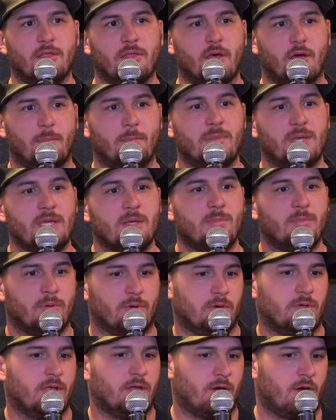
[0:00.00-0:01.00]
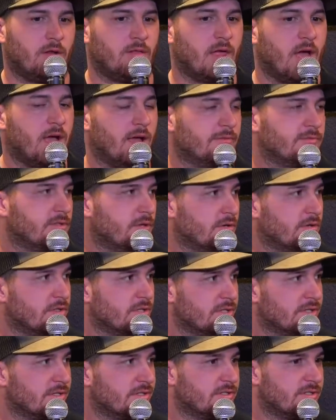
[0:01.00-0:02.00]
the people in our lives are
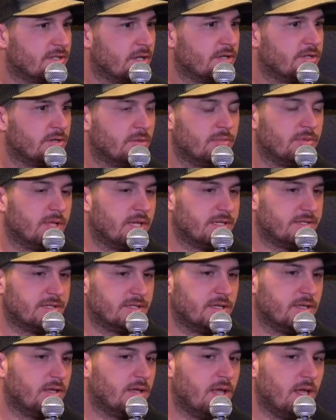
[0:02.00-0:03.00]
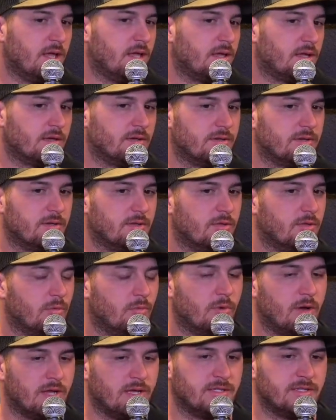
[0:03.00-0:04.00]
just such a blessing, and the
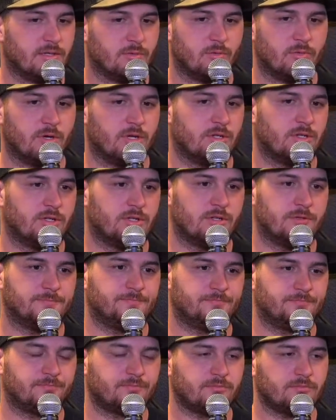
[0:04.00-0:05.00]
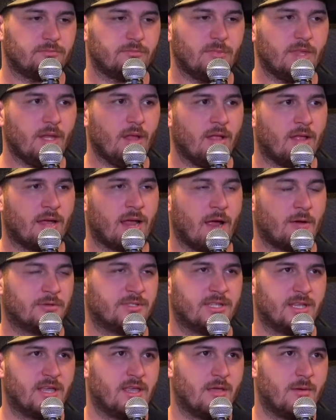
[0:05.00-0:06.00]
ways in which, like I
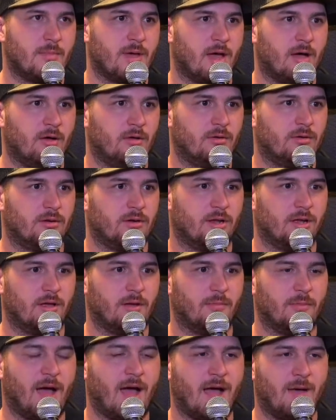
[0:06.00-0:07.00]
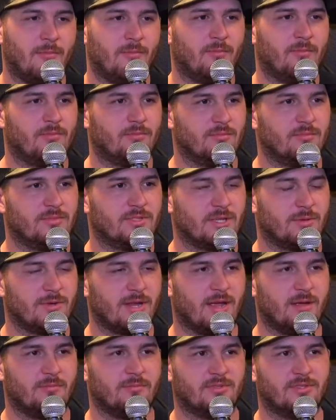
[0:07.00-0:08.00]
was thinking about, I'm
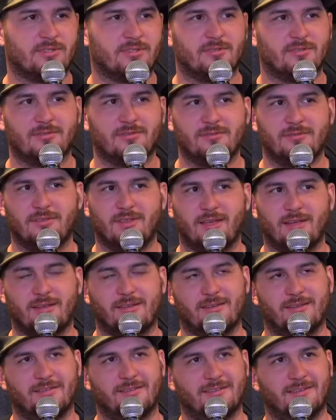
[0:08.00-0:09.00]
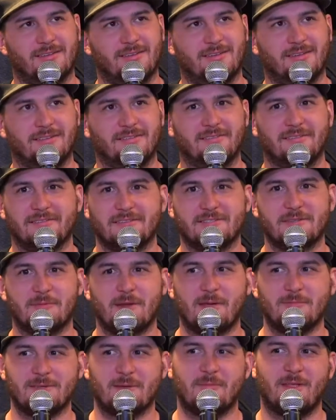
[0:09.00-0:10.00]
sometimes
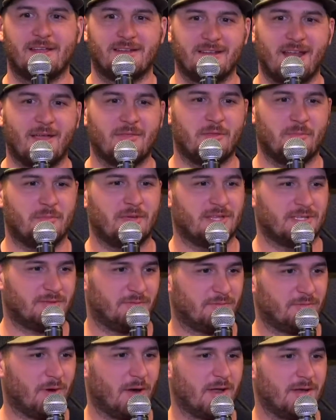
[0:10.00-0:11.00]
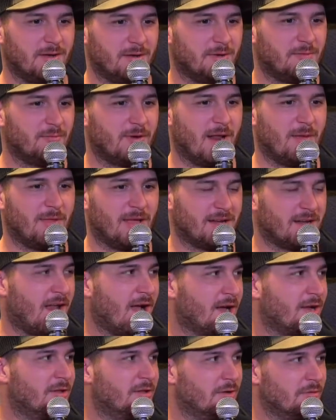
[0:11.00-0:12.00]
I'm like not the best friend when I'm like
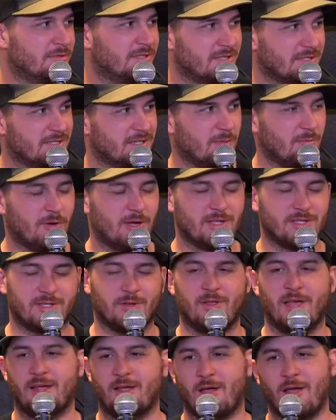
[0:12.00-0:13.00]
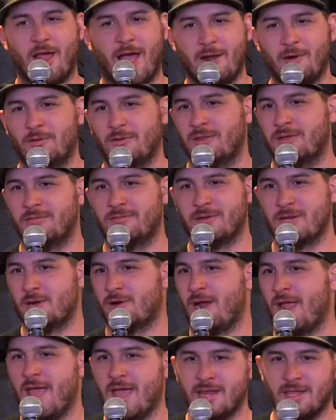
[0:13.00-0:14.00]
not close to someone. So like I don't live
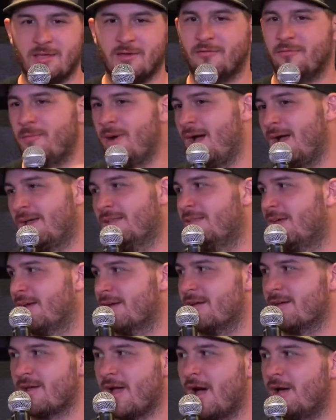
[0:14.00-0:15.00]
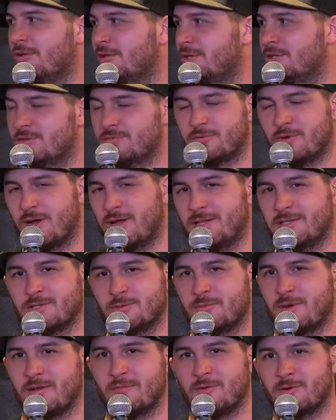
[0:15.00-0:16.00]
near any of my like college friends
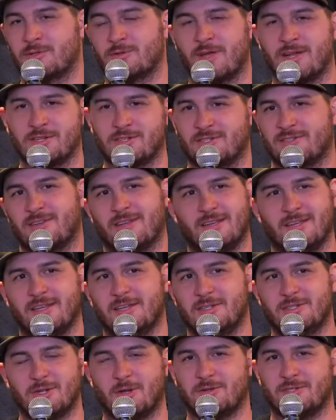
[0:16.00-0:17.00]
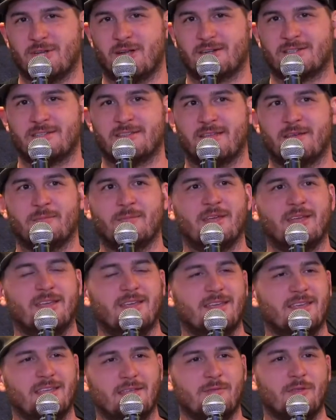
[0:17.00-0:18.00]
or whatever, so I just don't talk to them,
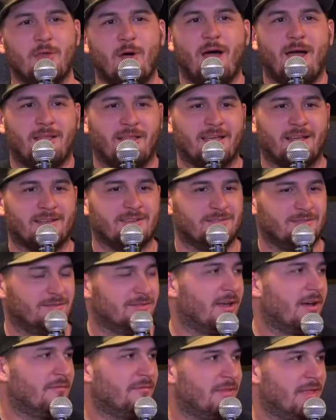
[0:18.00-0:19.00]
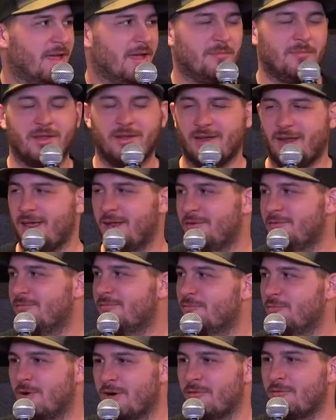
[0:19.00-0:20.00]
even though I like love them
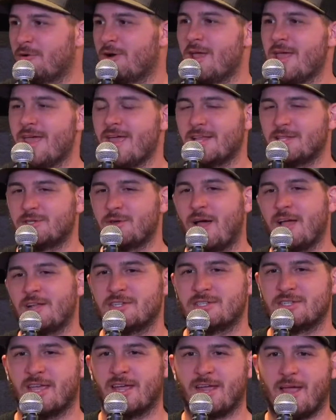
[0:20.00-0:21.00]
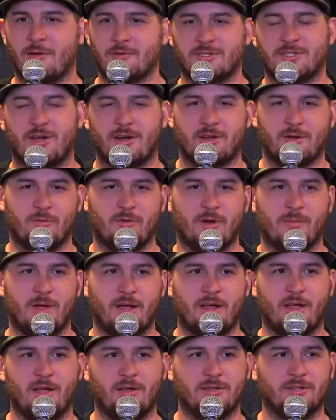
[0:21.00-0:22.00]
and whatever. And just like I was talking to one of
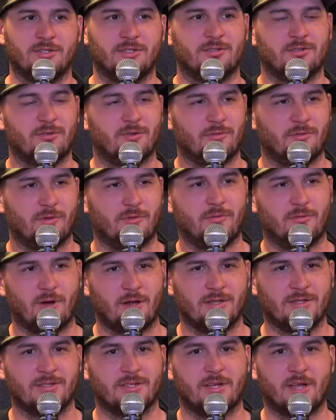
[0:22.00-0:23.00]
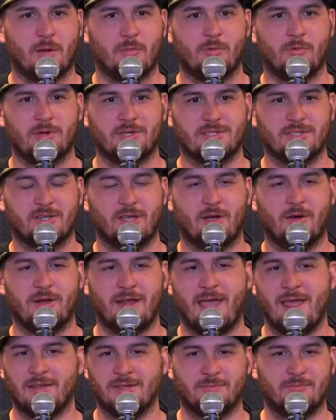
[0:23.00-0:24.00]
my college friends a couple weeks ago
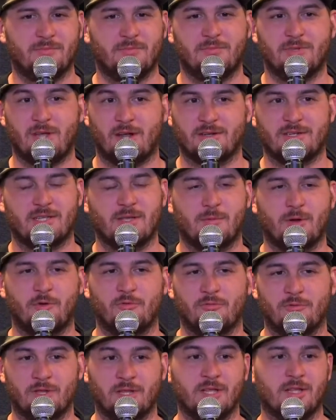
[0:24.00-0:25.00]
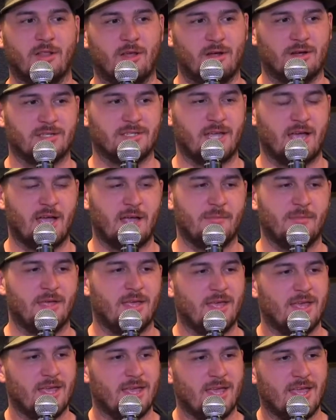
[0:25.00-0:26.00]
and hadn't talked to him in a really long time,
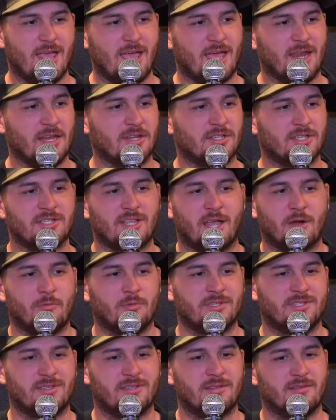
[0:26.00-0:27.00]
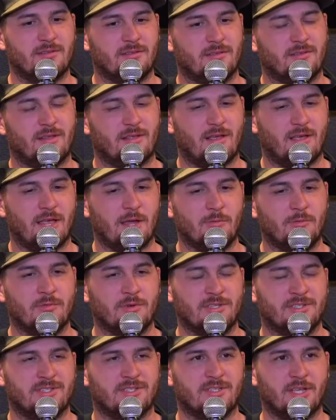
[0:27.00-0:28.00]
and it just like it
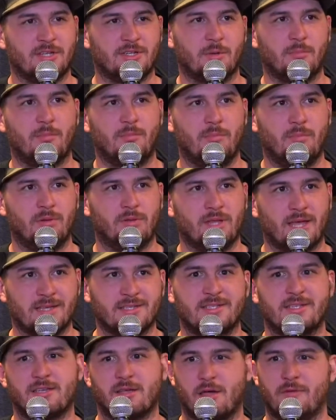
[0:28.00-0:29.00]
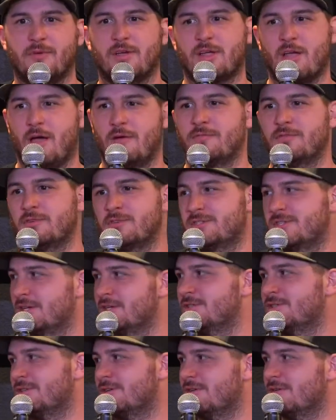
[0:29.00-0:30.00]
was such a blessing of a
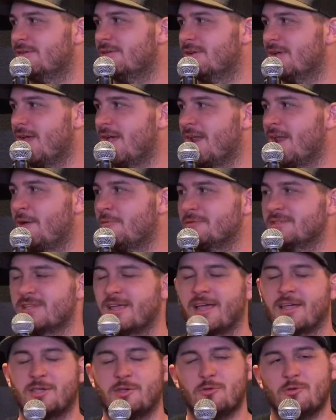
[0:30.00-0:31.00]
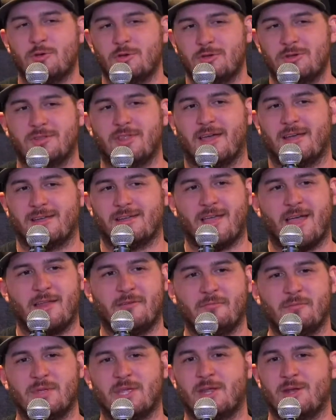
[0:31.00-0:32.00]
conversation. And I was like, you could like
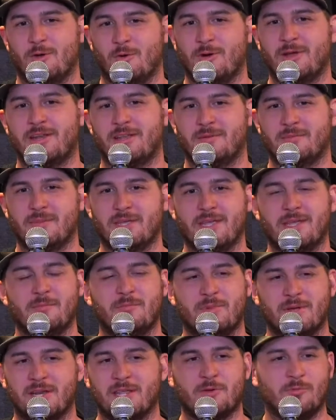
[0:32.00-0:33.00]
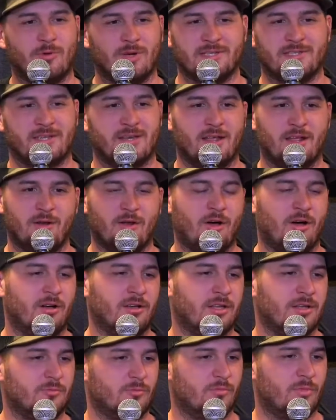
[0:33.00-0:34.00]
kind of be annoyed at me, but he wasn't at
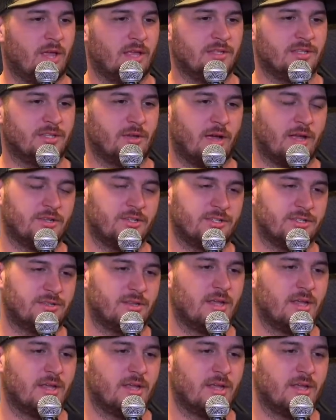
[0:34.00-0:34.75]
all. And so I